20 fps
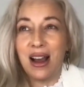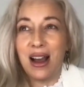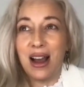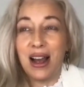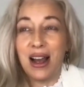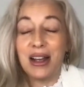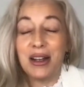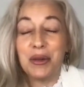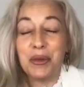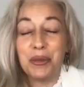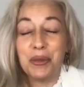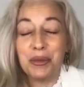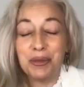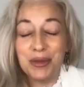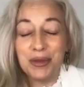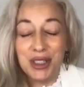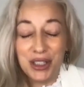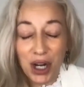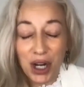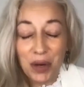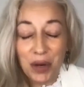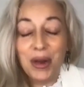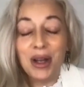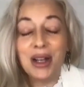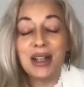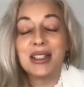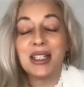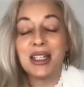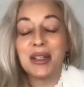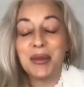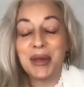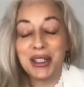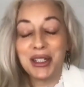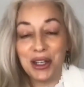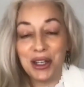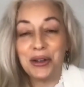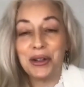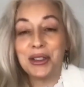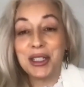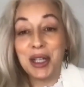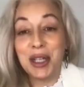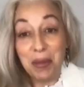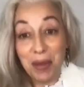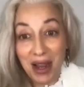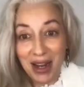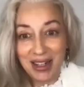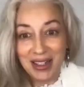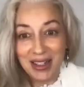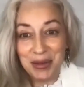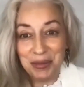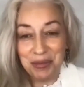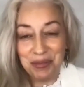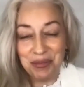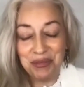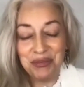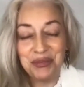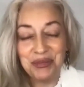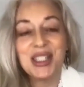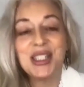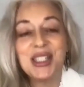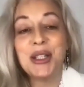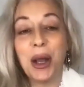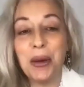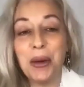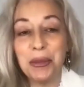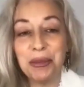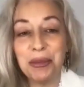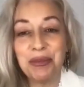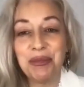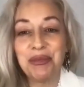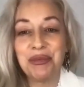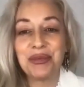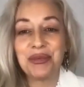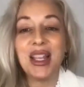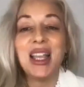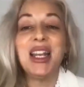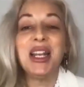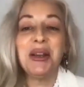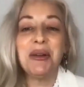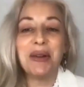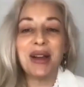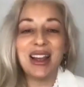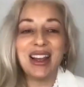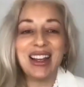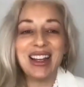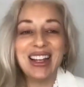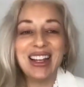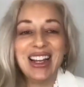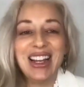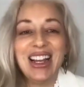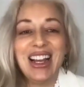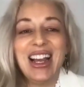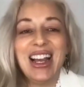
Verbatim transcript: uh, Starbucks and McDonald's combined. So anyway,